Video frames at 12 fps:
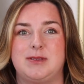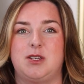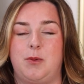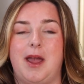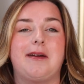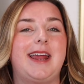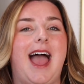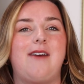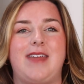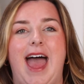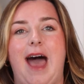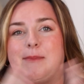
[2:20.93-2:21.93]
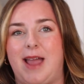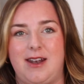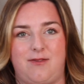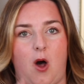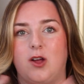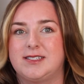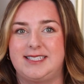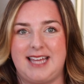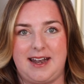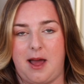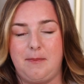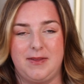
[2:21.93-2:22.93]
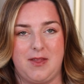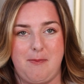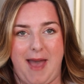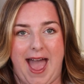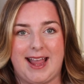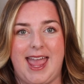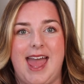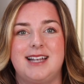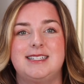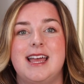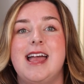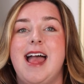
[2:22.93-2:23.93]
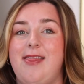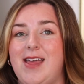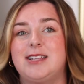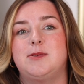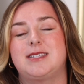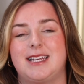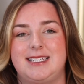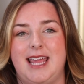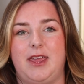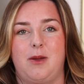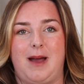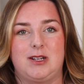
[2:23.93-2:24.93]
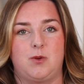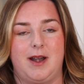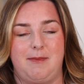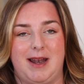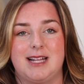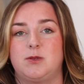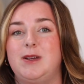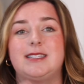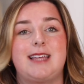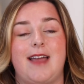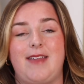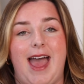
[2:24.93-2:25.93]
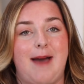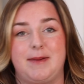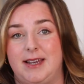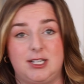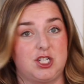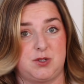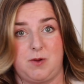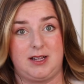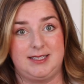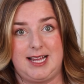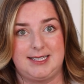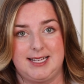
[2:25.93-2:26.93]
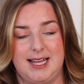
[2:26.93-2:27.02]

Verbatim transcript: So we already have the app kind of all set up in the back end, and that's what's going to take you about 20 minutes. We assign the app and it just runs as